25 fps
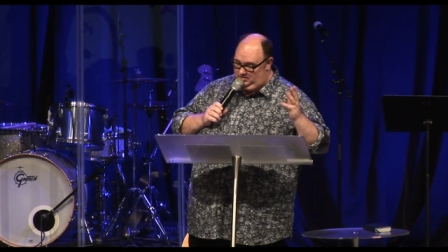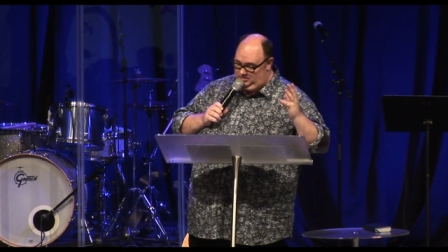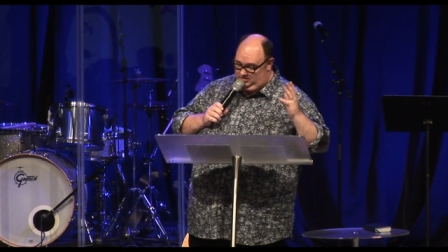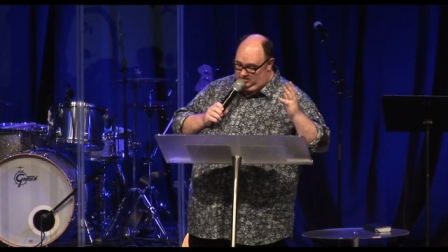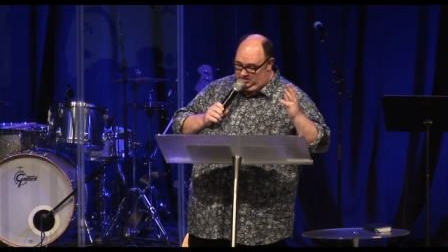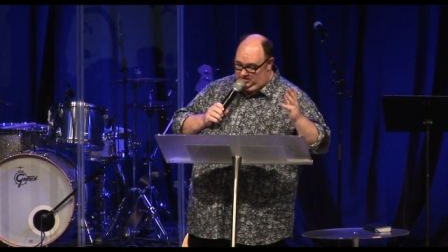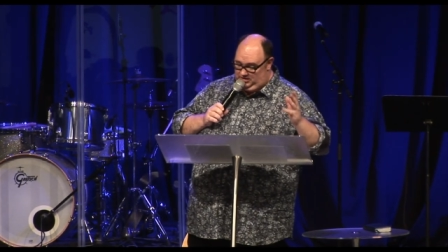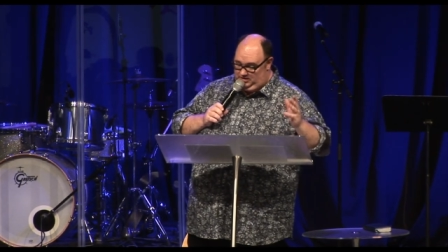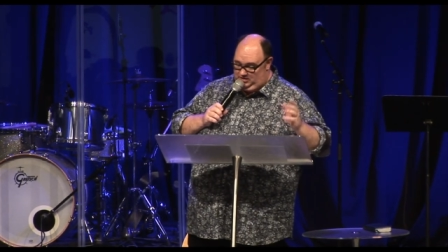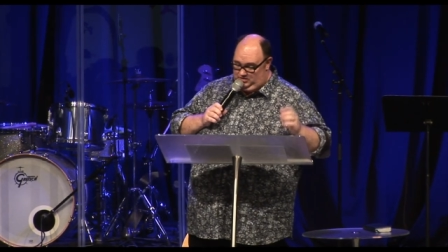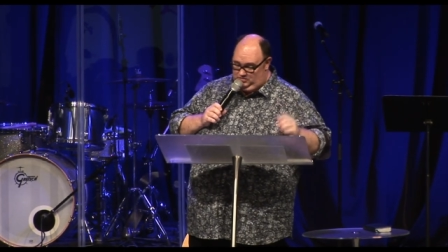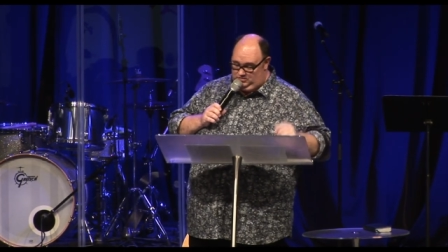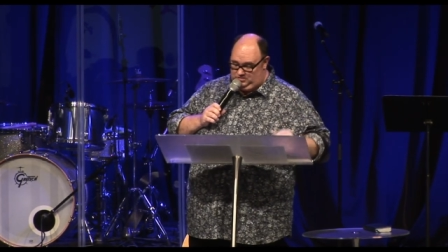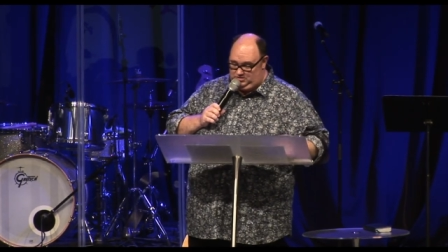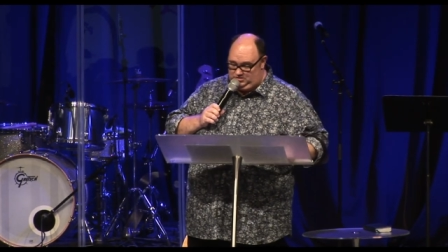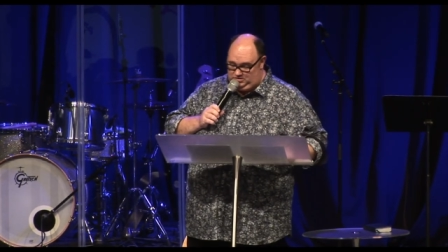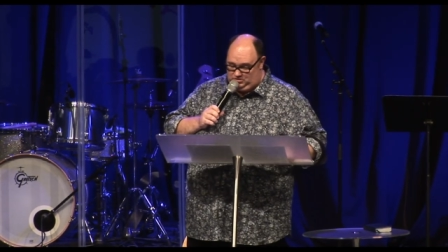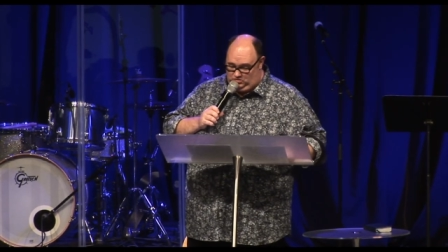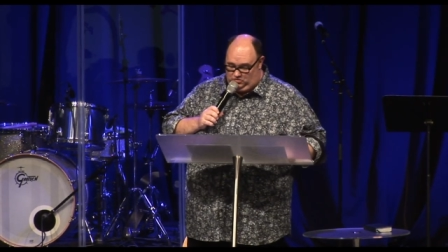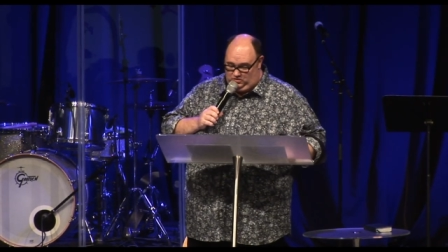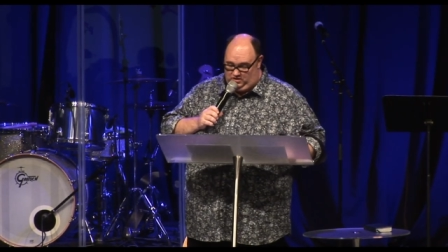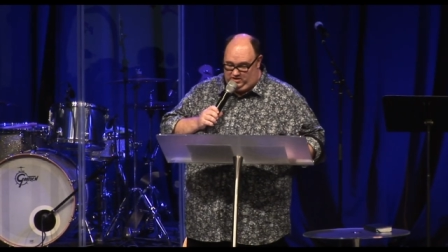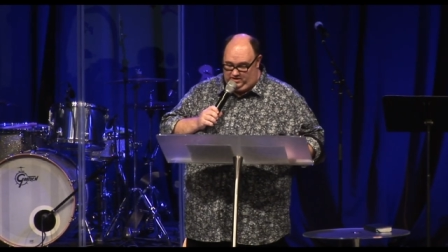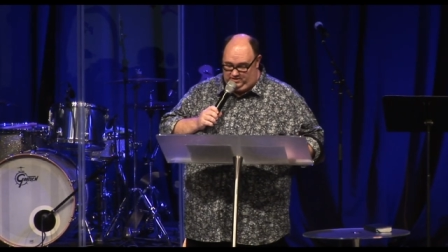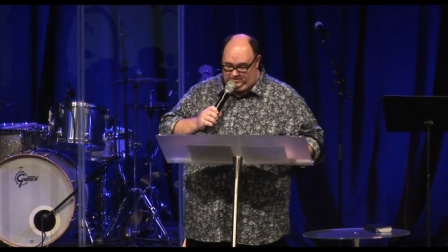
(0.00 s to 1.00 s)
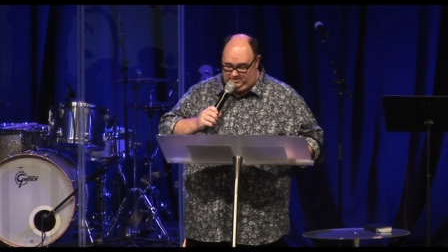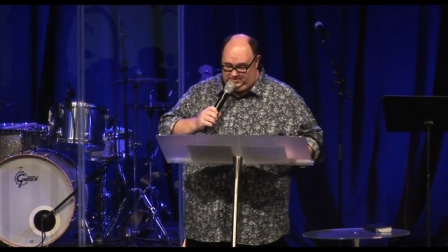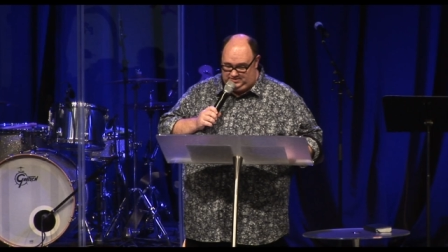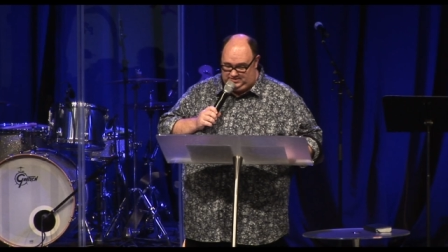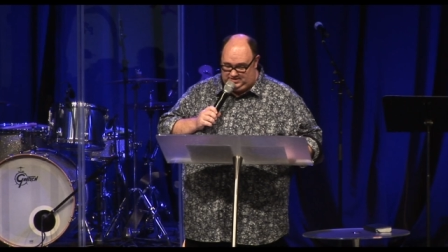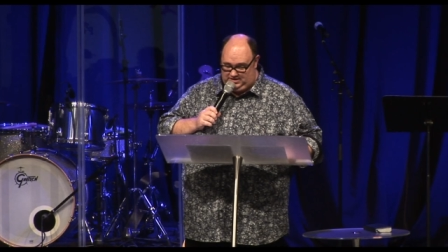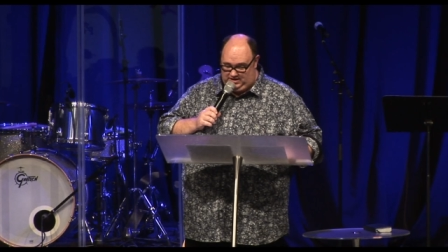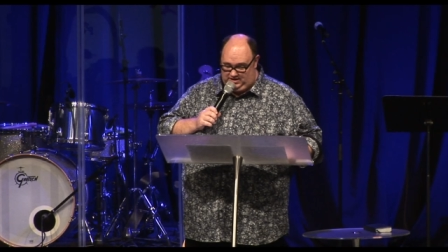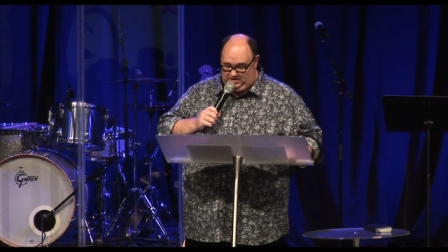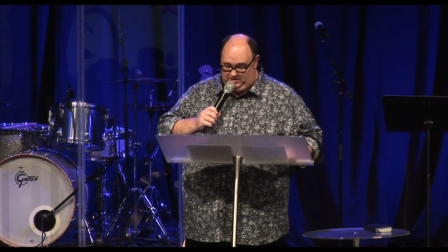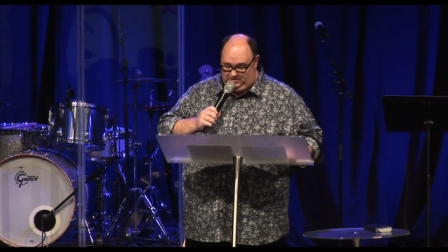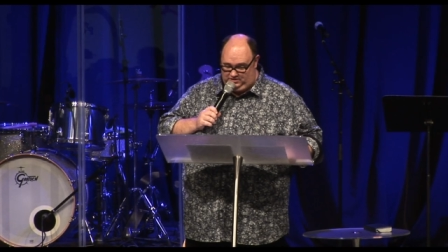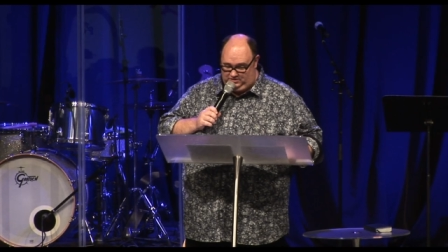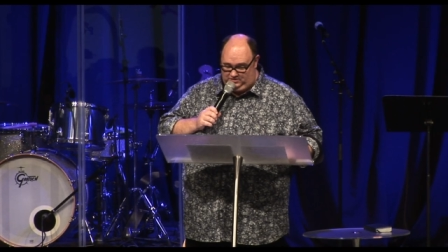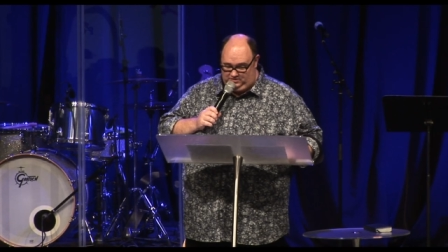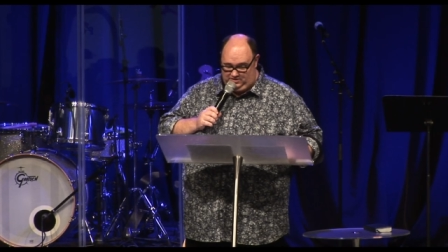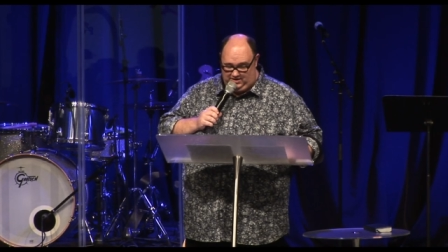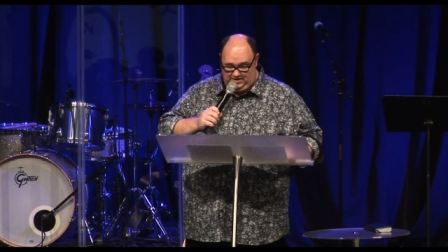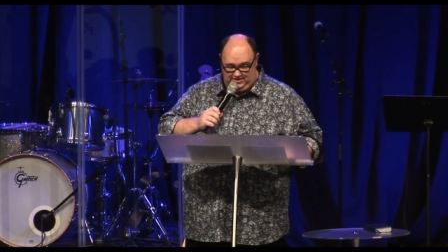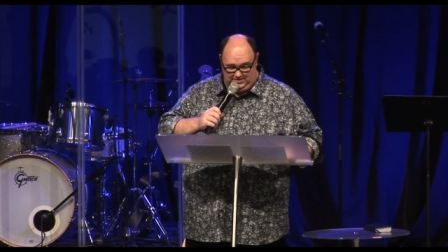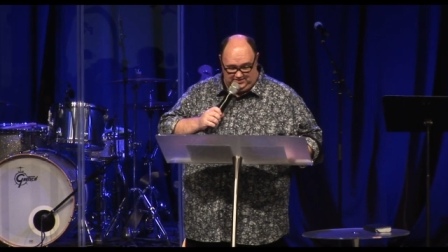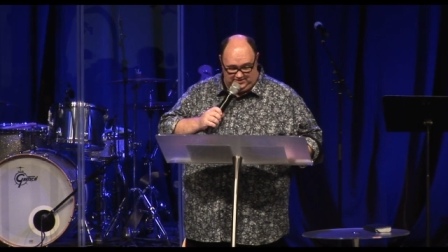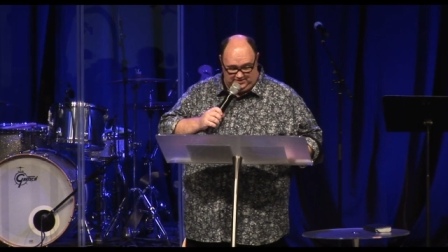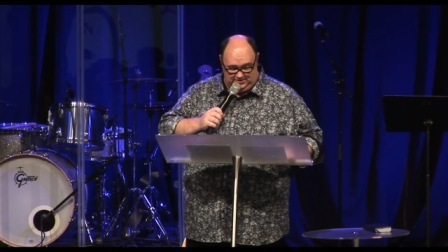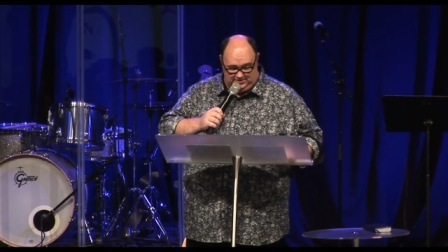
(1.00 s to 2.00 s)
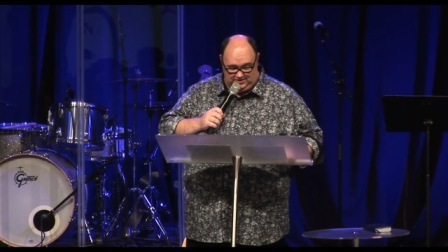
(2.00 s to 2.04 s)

he was quite uh, crazy.